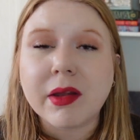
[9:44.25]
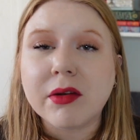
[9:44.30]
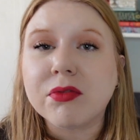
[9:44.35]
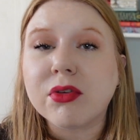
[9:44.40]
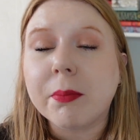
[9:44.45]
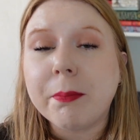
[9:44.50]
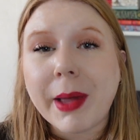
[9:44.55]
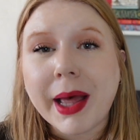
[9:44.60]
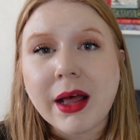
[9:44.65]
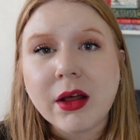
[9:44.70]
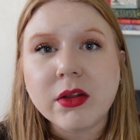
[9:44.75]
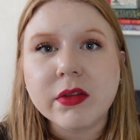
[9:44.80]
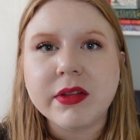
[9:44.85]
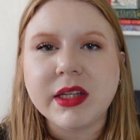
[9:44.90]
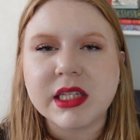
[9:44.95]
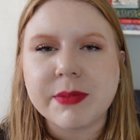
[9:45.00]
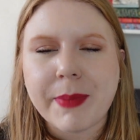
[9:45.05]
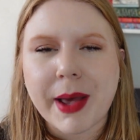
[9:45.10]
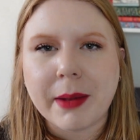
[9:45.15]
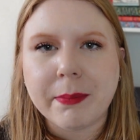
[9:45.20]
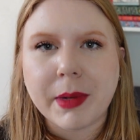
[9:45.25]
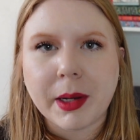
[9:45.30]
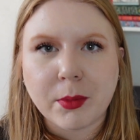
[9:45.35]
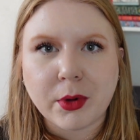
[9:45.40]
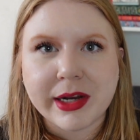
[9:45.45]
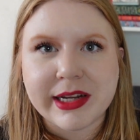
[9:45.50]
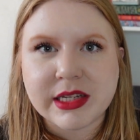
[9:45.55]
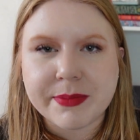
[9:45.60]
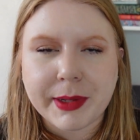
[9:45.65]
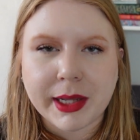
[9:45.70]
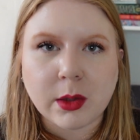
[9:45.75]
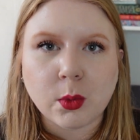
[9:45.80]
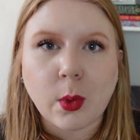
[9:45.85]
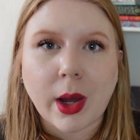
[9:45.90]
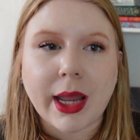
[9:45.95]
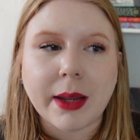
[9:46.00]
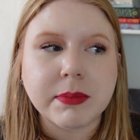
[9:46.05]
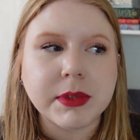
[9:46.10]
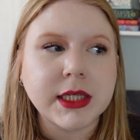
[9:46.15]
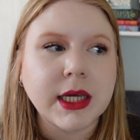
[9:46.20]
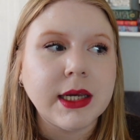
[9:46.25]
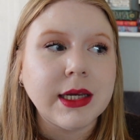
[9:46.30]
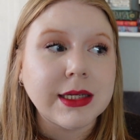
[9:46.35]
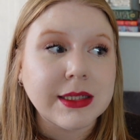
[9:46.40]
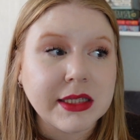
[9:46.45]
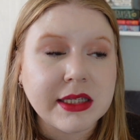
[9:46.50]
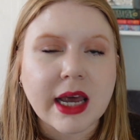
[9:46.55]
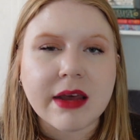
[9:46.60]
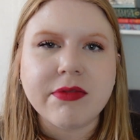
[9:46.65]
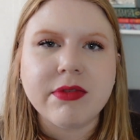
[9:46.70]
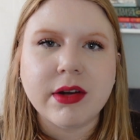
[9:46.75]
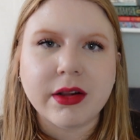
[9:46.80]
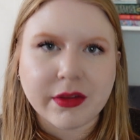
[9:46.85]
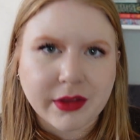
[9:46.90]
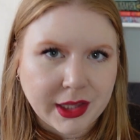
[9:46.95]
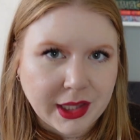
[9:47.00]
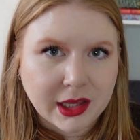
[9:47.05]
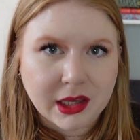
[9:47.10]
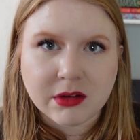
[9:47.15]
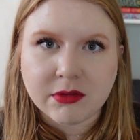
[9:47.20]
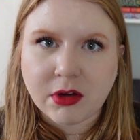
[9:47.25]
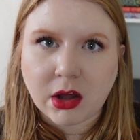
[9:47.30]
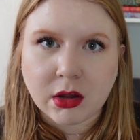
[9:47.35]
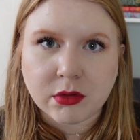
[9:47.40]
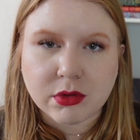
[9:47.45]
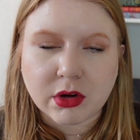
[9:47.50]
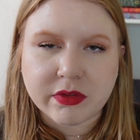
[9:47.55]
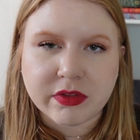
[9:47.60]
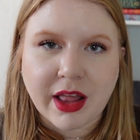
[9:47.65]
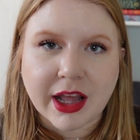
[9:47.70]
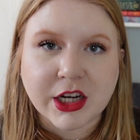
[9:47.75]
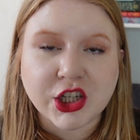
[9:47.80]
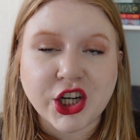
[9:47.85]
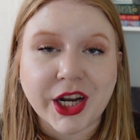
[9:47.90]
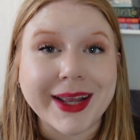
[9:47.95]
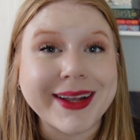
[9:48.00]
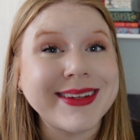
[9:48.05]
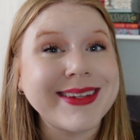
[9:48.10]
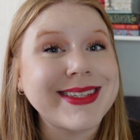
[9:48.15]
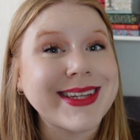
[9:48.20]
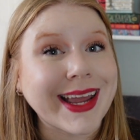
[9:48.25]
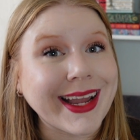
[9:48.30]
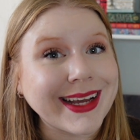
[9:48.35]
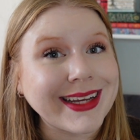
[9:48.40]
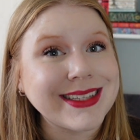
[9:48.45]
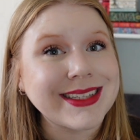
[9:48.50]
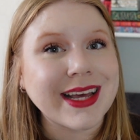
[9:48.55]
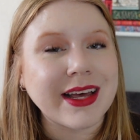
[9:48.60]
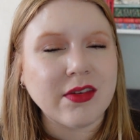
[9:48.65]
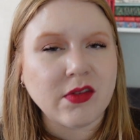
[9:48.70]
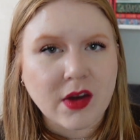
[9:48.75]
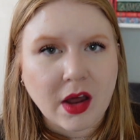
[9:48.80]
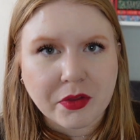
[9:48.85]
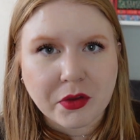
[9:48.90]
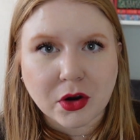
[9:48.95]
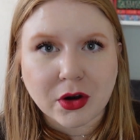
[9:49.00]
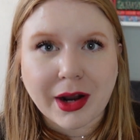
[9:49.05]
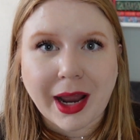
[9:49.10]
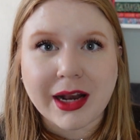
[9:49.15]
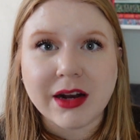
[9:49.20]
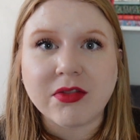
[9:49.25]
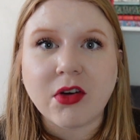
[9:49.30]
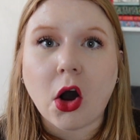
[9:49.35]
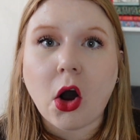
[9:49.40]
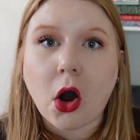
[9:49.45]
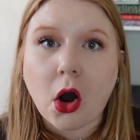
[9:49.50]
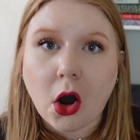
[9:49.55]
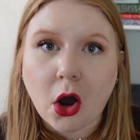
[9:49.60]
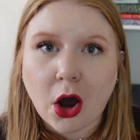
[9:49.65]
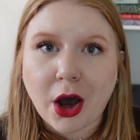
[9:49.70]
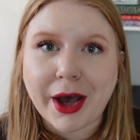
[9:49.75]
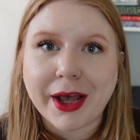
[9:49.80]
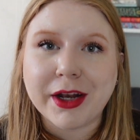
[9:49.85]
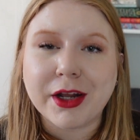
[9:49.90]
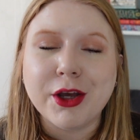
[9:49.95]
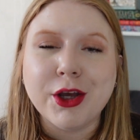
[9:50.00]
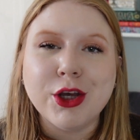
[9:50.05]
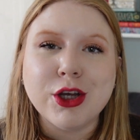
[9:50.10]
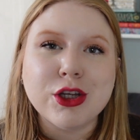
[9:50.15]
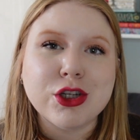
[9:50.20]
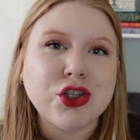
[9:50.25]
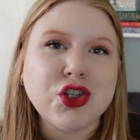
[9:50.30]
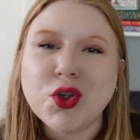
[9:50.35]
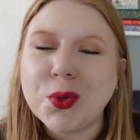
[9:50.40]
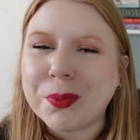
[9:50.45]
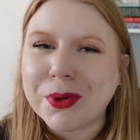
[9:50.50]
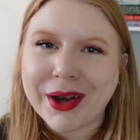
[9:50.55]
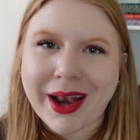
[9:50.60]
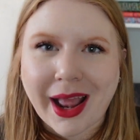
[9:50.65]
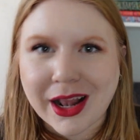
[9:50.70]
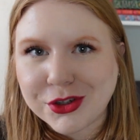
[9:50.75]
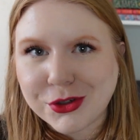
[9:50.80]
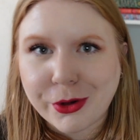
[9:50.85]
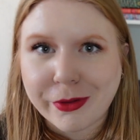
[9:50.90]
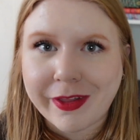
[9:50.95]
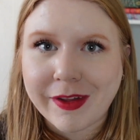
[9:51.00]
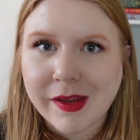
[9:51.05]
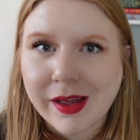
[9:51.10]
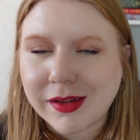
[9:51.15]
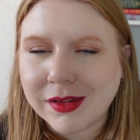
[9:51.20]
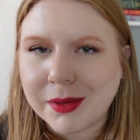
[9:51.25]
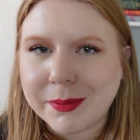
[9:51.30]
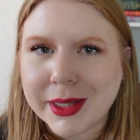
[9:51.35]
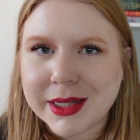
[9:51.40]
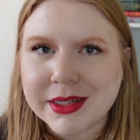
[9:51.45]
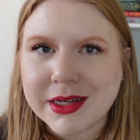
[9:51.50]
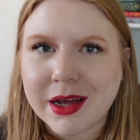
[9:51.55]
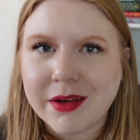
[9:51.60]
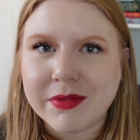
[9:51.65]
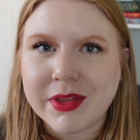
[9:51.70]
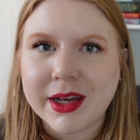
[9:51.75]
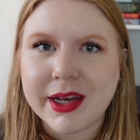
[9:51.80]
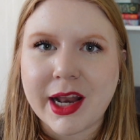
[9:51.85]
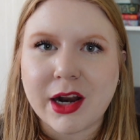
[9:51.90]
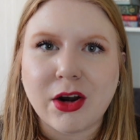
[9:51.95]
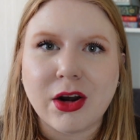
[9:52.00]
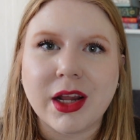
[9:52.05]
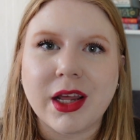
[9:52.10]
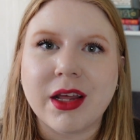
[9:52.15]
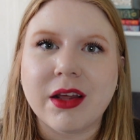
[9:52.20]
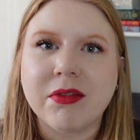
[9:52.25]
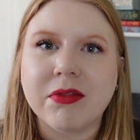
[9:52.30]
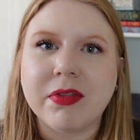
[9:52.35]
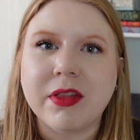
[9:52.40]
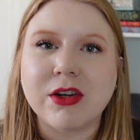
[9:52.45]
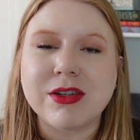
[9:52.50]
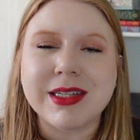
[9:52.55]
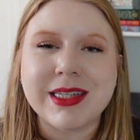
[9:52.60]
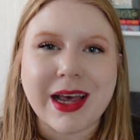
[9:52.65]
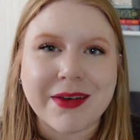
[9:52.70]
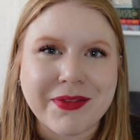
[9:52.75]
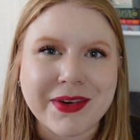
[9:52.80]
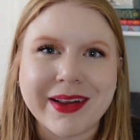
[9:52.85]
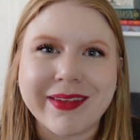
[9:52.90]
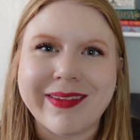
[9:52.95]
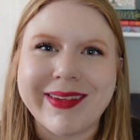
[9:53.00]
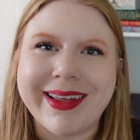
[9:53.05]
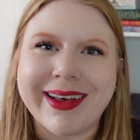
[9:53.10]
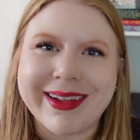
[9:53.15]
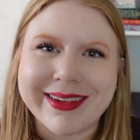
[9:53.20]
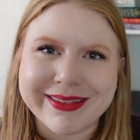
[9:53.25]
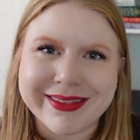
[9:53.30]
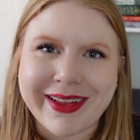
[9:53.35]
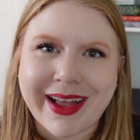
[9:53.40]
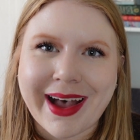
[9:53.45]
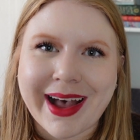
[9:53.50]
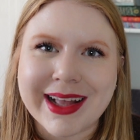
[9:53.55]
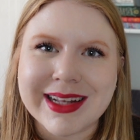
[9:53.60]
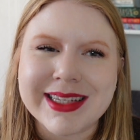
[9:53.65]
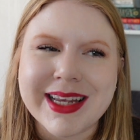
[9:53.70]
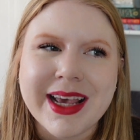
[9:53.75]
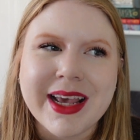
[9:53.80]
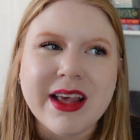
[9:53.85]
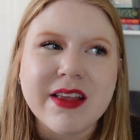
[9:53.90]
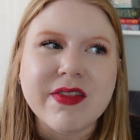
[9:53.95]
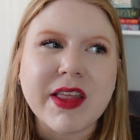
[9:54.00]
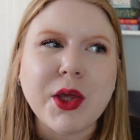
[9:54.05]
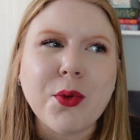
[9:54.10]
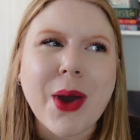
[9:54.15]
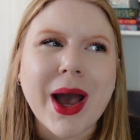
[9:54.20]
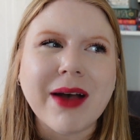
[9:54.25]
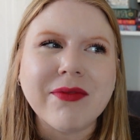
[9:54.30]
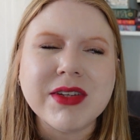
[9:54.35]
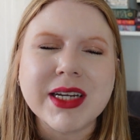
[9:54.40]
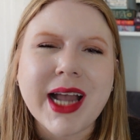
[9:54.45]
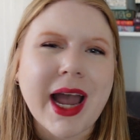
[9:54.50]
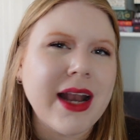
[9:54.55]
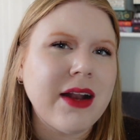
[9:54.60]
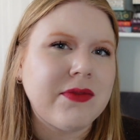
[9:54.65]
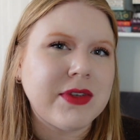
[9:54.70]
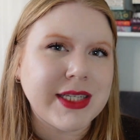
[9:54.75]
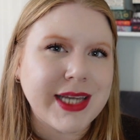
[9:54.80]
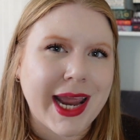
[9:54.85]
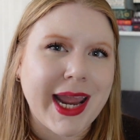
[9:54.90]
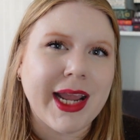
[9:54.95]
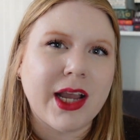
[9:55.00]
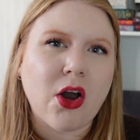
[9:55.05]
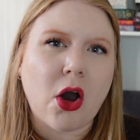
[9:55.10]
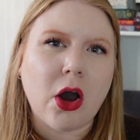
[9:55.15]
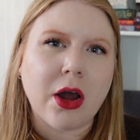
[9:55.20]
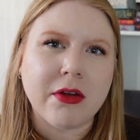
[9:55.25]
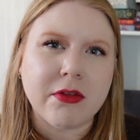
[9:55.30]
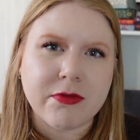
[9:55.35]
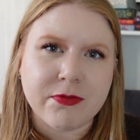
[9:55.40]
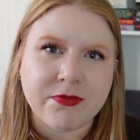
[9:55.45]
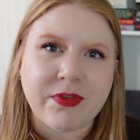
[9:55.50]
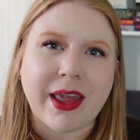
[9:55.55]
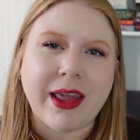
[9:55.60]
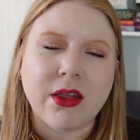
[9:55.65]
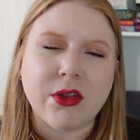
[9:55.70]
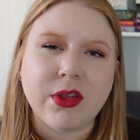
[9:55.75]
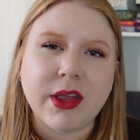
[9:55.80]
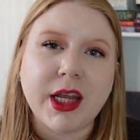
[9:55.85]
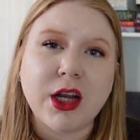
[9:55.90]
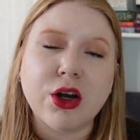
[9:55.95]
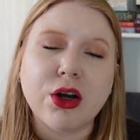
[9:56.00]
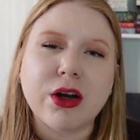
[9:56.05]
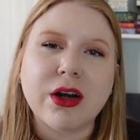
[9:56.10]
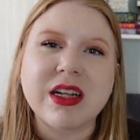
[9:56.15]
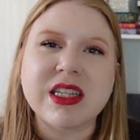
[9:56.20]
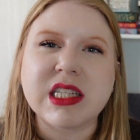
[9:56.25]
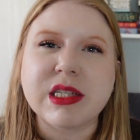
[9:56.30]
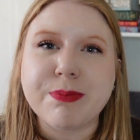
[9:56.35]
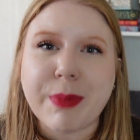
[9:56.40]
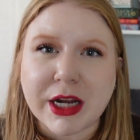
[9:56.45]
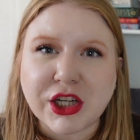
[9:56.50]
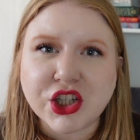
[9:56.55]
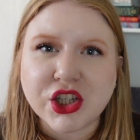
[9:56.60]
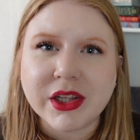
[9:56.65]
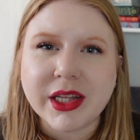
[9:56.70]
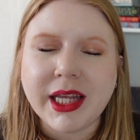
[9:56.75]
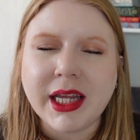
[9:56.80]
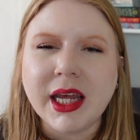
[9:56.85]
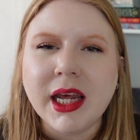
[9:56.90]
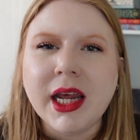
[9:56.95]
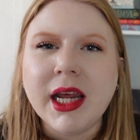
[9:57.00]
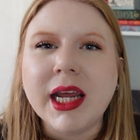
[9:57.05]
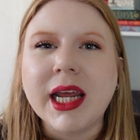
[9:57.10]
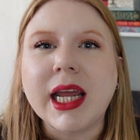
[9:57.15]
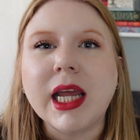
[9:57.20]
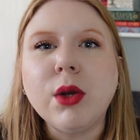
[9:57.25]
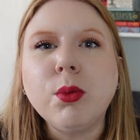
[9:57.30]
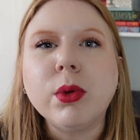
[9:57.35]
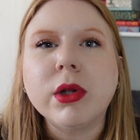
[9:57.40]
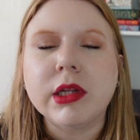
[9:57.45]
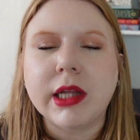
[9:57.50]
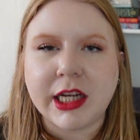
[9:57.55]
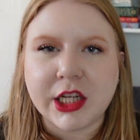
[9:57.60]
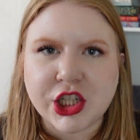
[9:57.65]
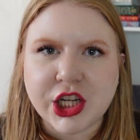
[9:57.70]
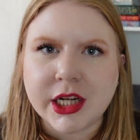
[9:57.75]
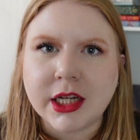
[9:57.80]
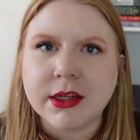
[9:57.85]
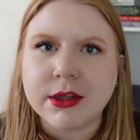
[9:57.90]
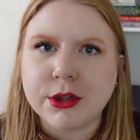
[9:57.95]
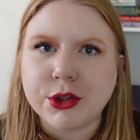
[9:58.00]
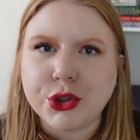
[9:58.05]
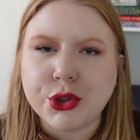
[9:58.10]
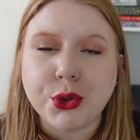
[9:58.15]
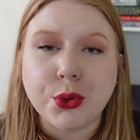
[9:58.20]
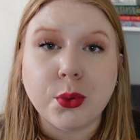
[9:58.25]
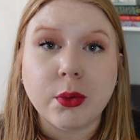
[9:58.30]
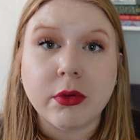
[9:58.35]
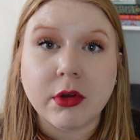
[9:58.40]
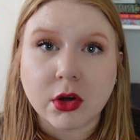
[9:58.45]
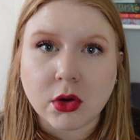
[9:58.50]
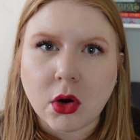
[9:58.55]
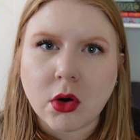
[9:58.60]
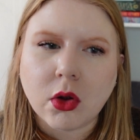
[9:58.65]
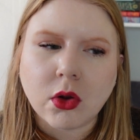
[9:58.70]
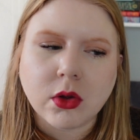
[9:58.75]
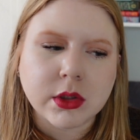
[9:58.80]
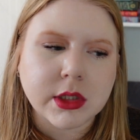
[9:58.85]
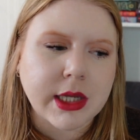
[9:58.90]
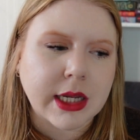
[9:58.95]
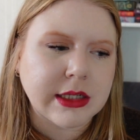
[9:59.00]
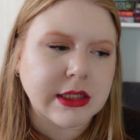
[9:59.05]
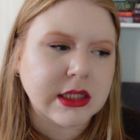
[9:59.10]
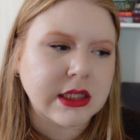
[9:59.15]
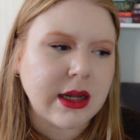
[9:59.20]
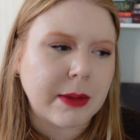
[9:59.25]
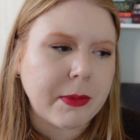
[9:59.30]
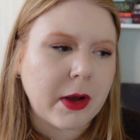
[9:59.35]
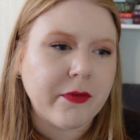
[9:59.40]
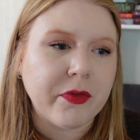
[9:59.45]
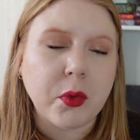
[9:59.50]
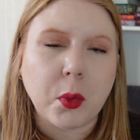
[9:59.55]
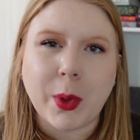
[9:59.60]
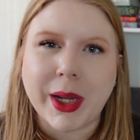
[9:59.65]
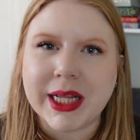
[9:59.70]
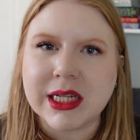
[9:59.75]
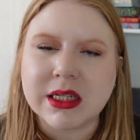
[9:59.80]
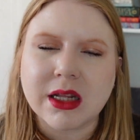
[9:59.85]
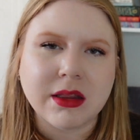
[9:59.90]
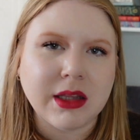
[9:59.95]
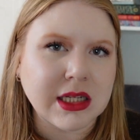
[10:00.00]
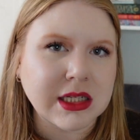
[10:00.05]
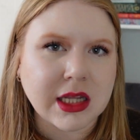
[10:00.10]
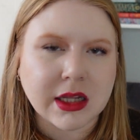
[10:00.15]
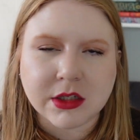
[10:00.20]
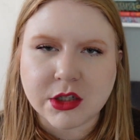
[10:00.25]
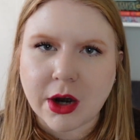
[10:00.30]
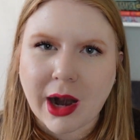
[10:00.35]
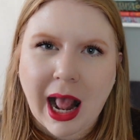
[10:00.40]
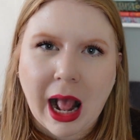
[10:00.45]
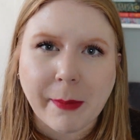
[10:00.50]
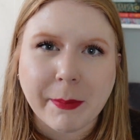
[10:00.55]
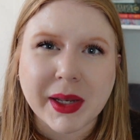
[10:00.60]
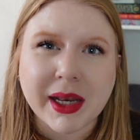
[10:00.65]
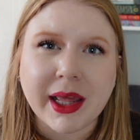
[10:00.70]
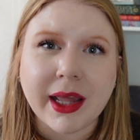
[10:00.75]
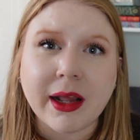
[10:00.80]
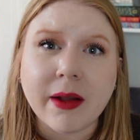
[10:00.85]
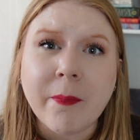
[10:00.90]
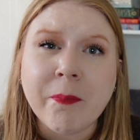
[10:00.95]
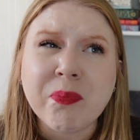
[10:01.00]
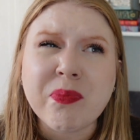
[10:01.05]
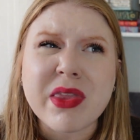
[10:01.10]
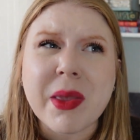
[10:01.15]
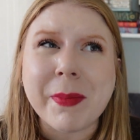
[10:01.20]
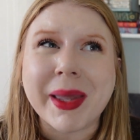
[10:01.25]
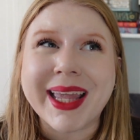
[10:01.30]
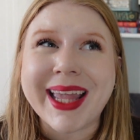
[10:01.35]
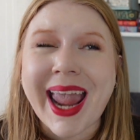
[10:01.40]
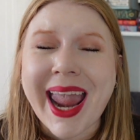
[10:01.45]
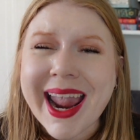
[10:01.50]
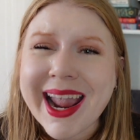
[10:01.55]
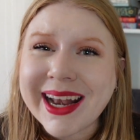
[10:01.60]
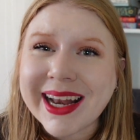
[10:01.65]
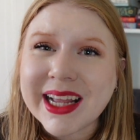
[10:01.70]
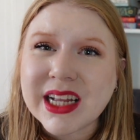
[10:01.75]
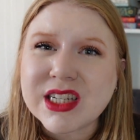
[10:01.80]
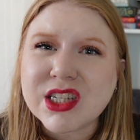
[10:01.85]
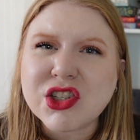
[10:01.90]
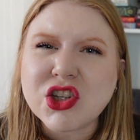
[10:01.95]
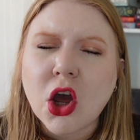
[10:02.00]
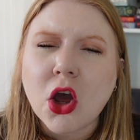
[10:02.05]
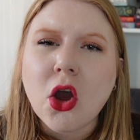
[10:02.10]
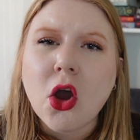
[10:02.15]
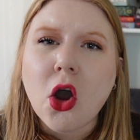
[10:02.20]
And for Belle, these bad memories being wiped definitely involve reflections and another kind of odd supernaturally element of the narrative. There's definitely a lot that you have to kind of take on faith here, especially in relation to the cult and some of the ways that these things are happening. The mechanics